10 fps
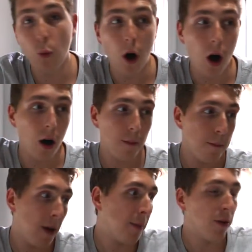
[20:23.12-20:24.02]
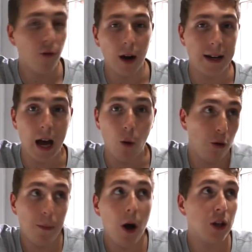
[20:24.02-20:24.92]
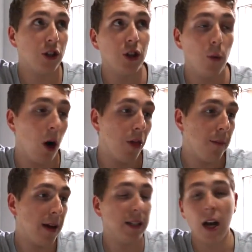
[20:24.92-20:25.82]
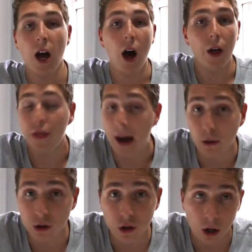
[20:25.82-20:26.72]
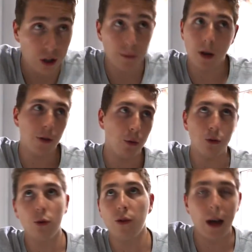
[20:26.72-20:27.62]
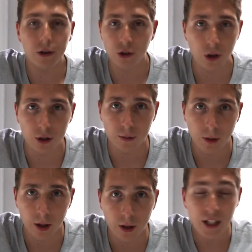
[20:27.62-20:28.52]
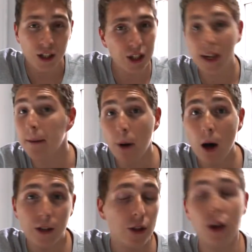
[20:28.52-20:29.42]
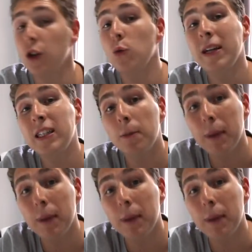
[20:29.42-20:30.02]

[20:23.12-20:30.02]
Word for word: you are maybe right now or the person you are that makes $1,000 a month or $2,000 a month isn't the same person that you need to